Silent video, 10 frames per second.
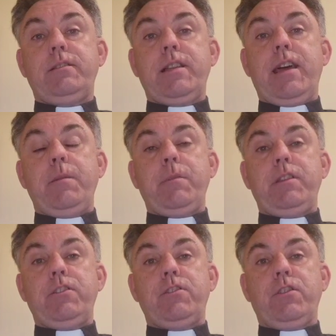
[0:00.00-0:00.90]
time in
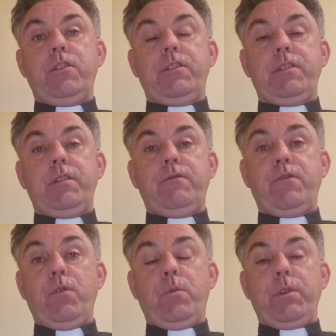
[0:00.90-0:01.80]
the church and
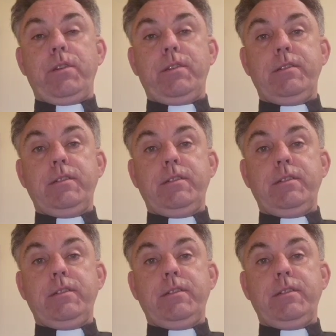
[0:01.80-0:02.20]
forward.